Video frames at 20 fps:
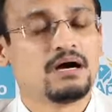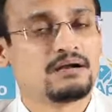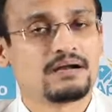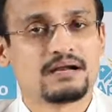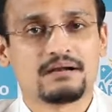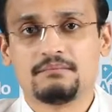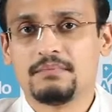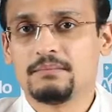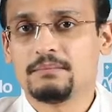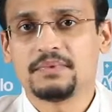
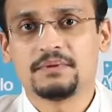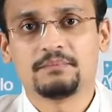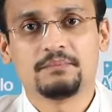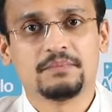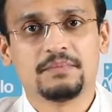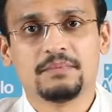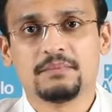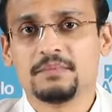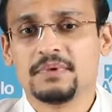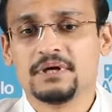
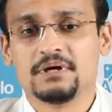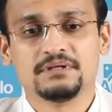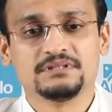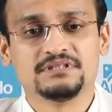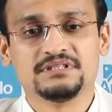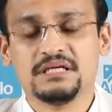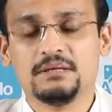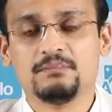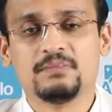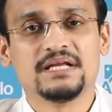uh,
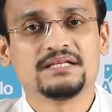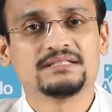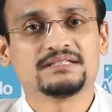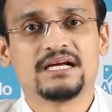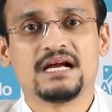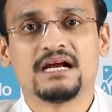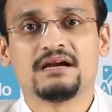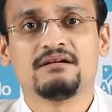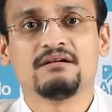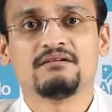
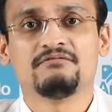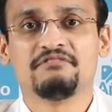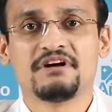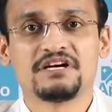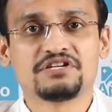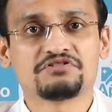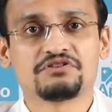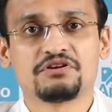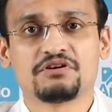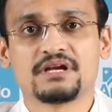seamless and
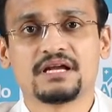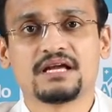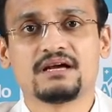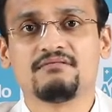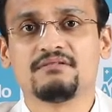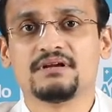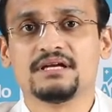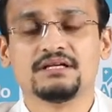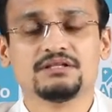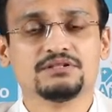faster
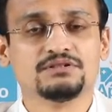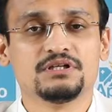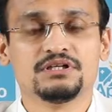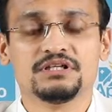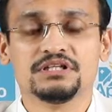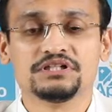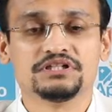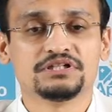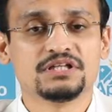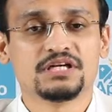recovery. The
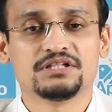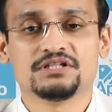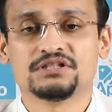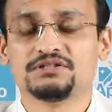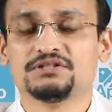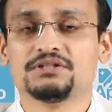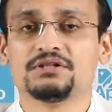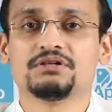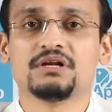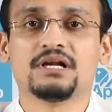
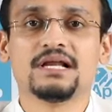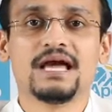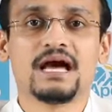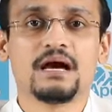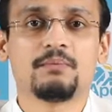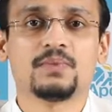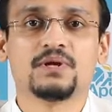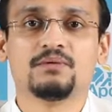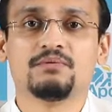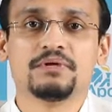discharges generally
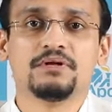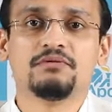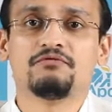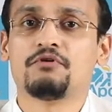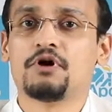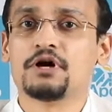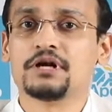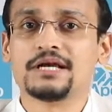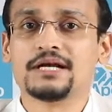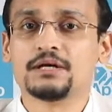happen within
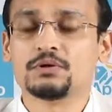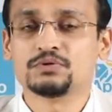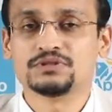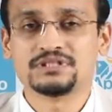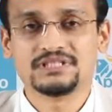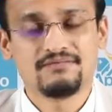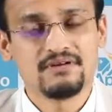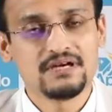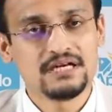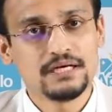48 to
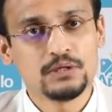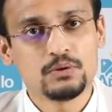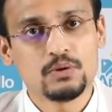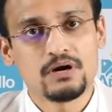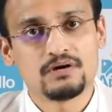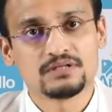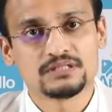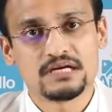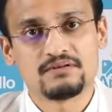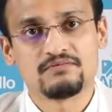72
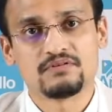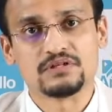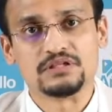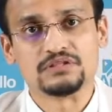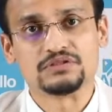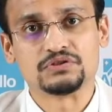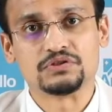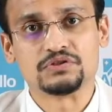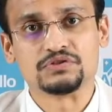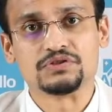hours after
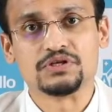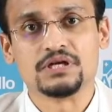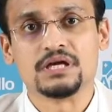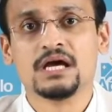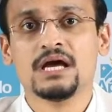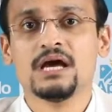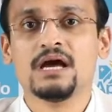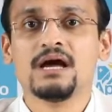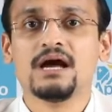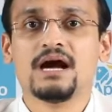this surgery
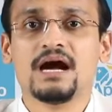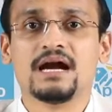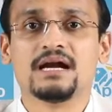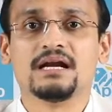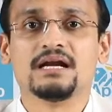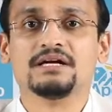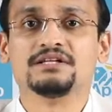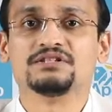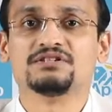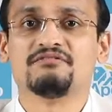
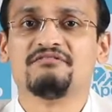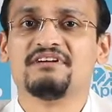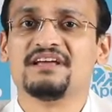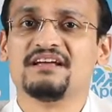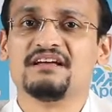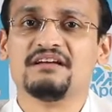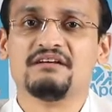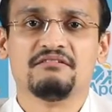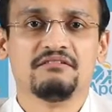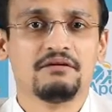and it's a
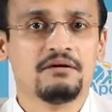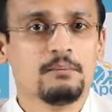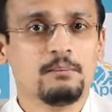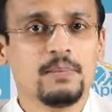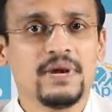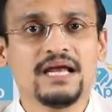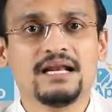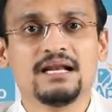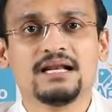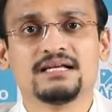very
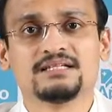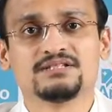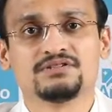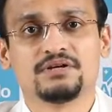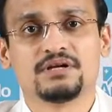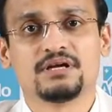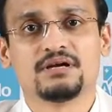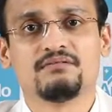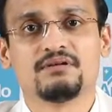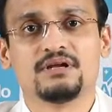
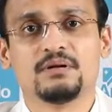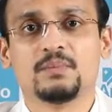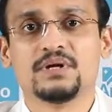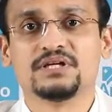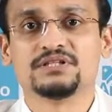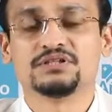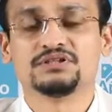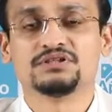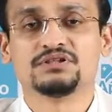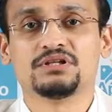painless recovery.
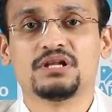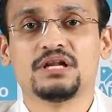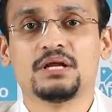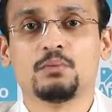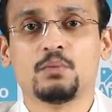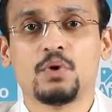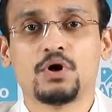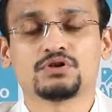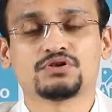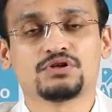Patient
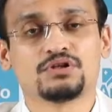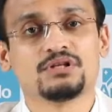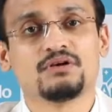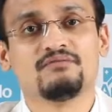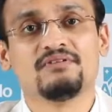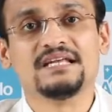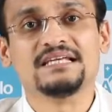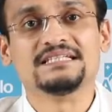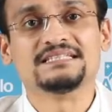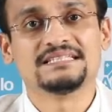generally walks on
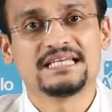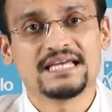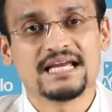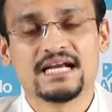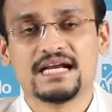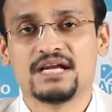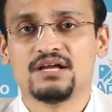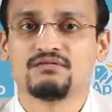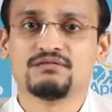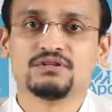the very
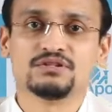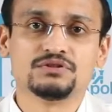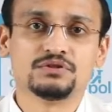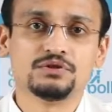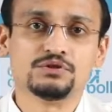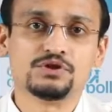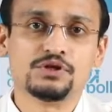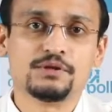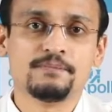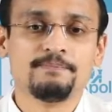second day of the
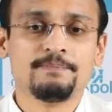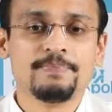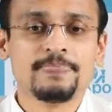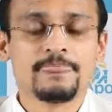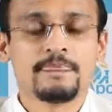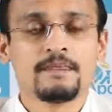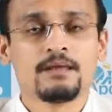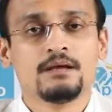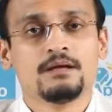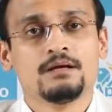surgery.
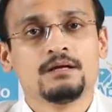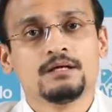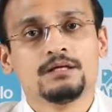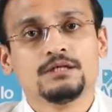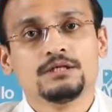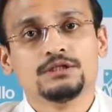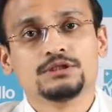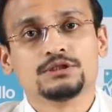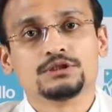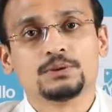
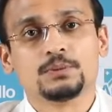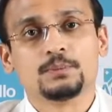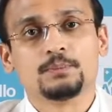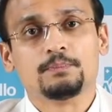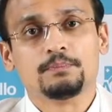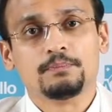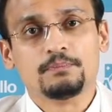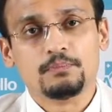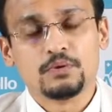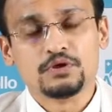So
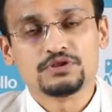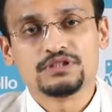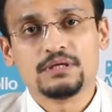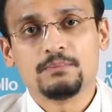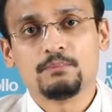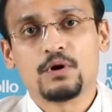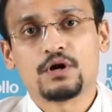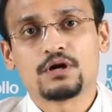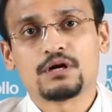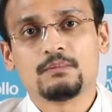most
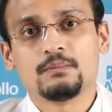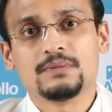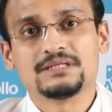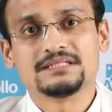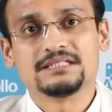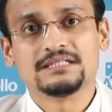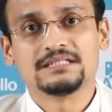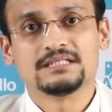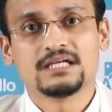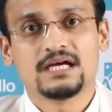important
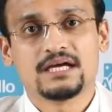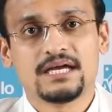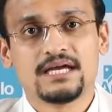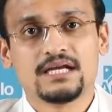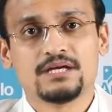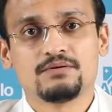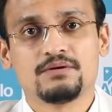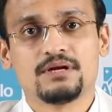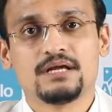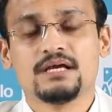message
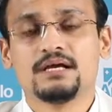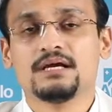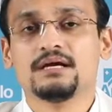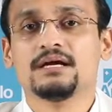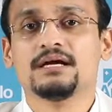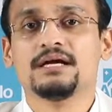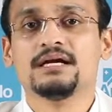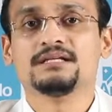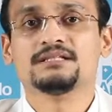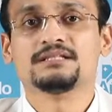again today,
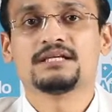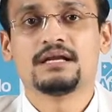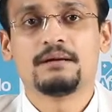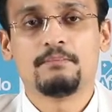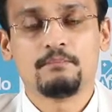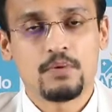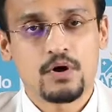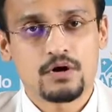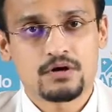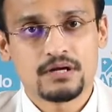it's an
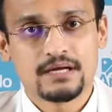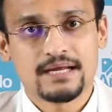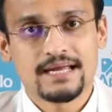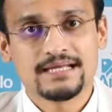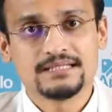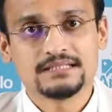important